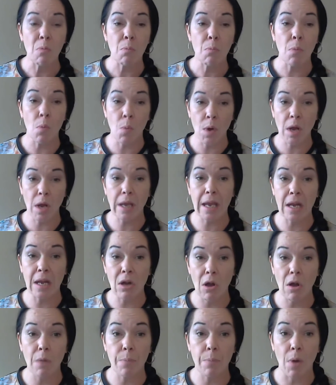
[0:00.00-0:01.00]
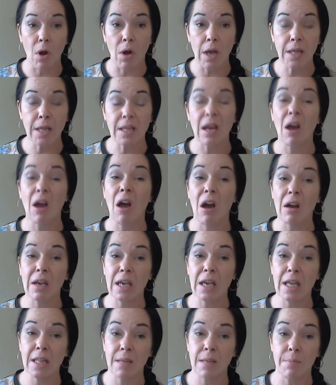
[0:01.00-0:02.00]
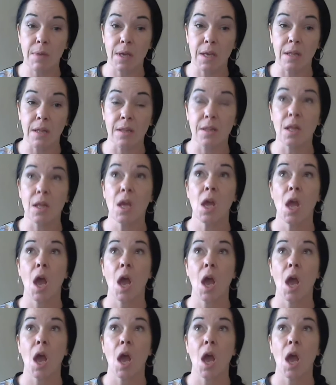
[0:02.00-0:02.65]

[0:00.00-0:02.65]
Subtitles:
but what I cannot abide are kidney beans.